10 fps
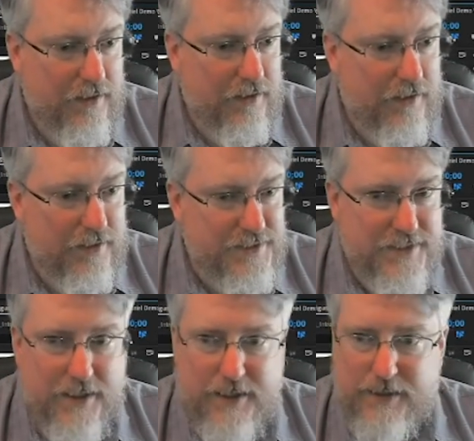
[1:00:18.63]
Oh, and
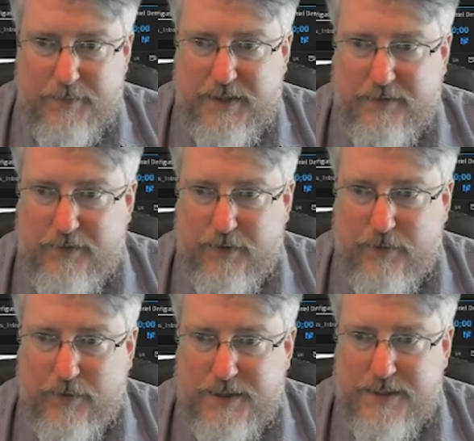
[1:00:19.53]
it's not going to let me do
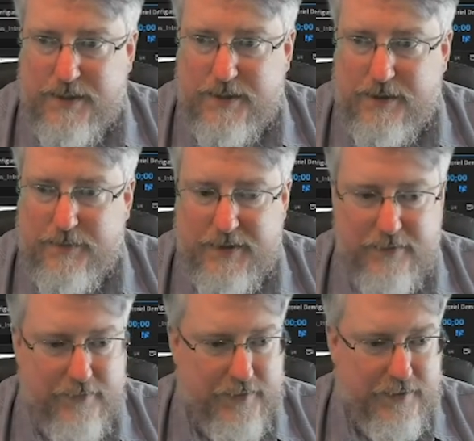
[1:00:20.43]
it. Why is it not going to let me
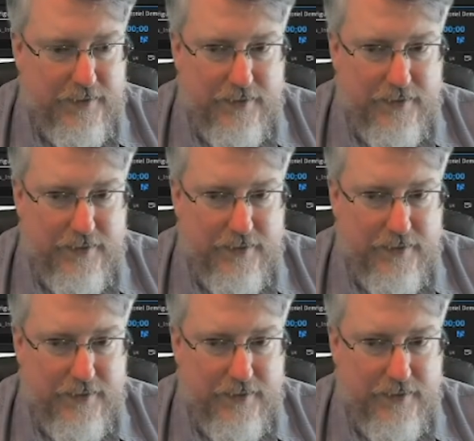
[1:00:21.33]
do it?